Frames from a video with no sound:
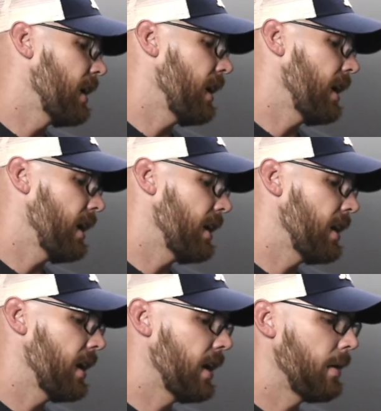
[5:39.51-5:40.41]
And
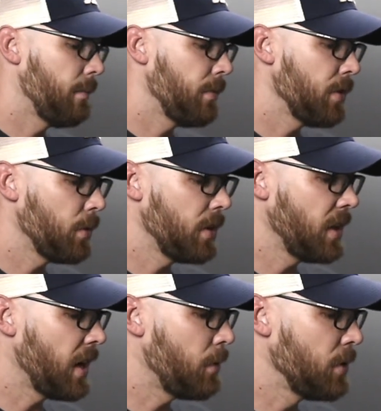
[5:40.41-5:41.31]
the one
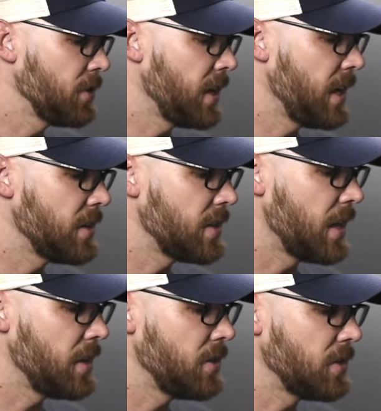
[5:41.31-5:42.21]
thing I will say is that
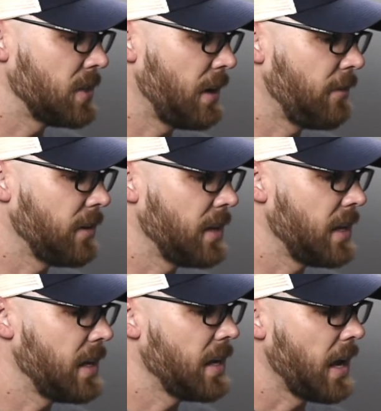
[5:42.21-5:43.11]
this is
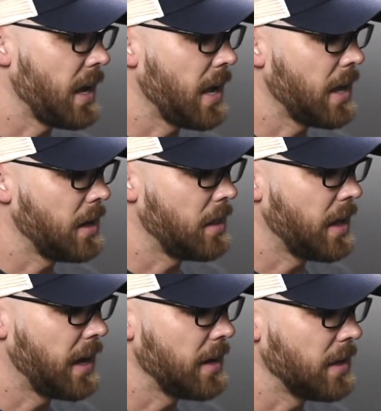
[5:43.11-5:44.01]
definitely a head
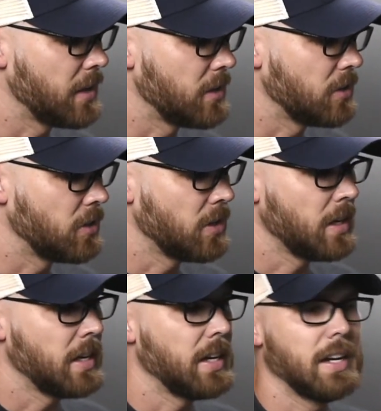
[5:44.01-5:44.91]
that is
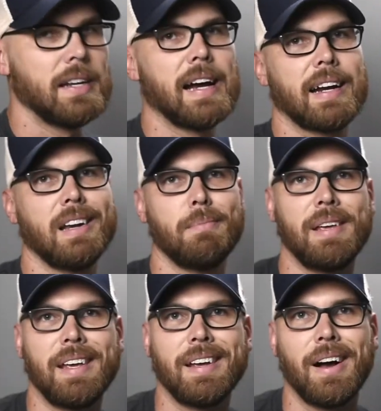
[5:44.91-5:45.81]
not going to
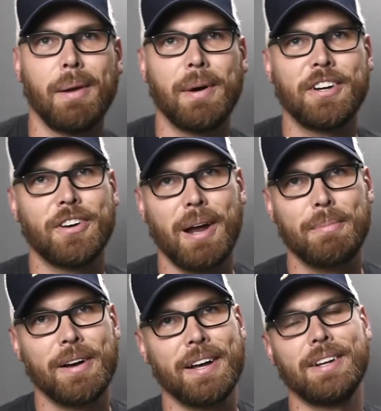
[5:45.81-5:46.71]
be on my
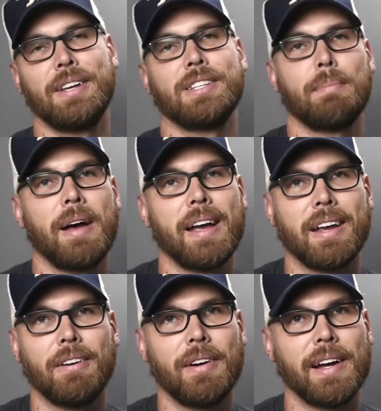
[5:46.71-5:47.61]
tripod as I'm
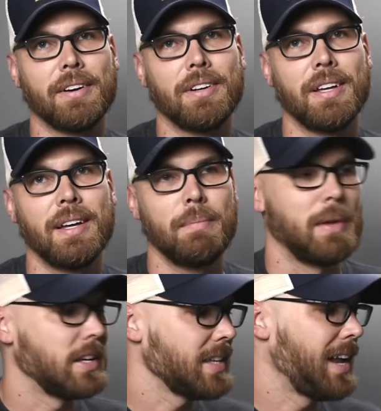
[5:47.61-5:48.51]
hiking around,
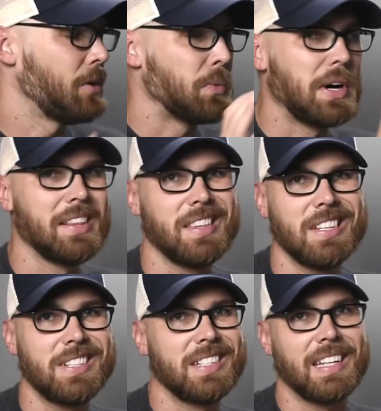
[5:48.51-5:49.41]
because I don't want
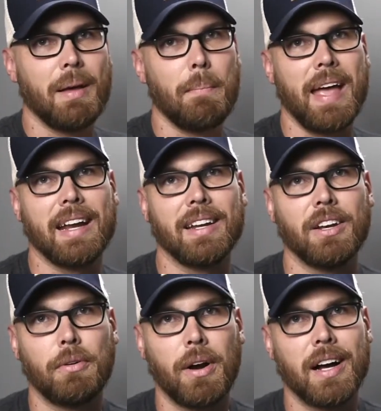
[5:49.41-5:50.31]
this to get banged
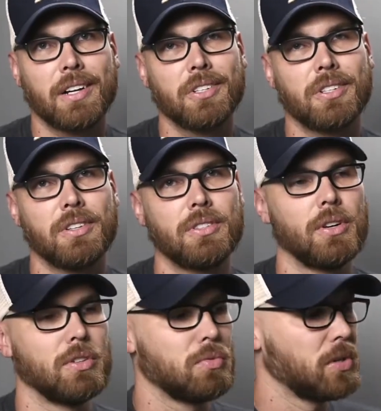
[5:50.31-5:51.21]
into rocks.
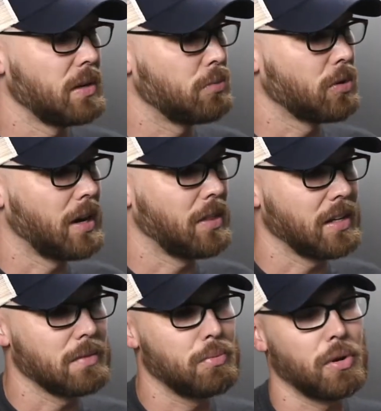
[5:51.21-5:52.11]
So it's really important, I think,
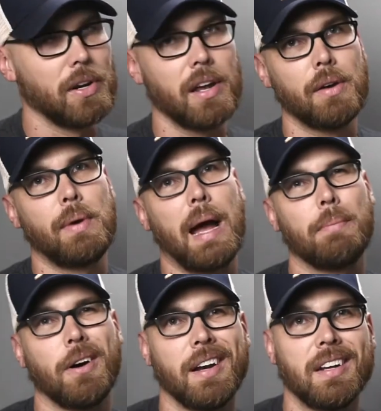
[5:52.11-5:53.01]
to put a
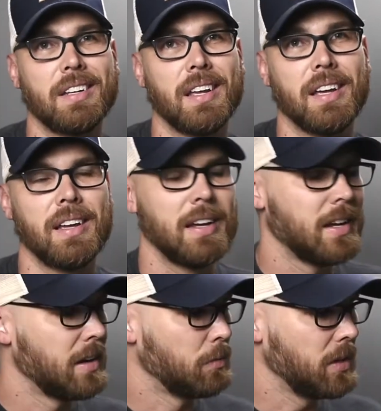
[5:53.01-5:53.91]
wrap on it to
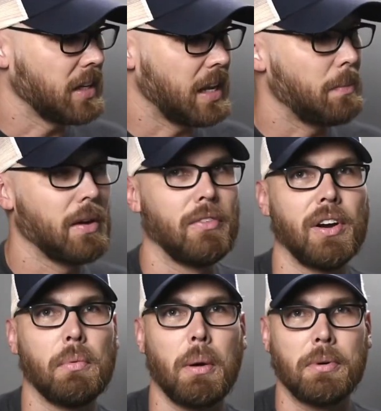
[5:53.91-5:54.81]
really keep it
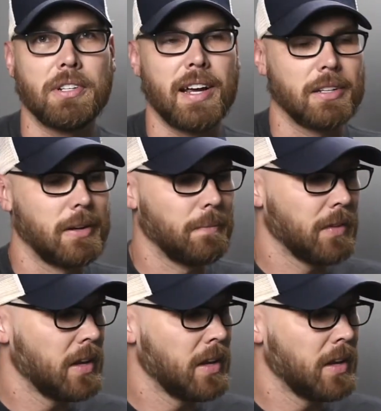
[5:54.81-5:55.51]
very well protected.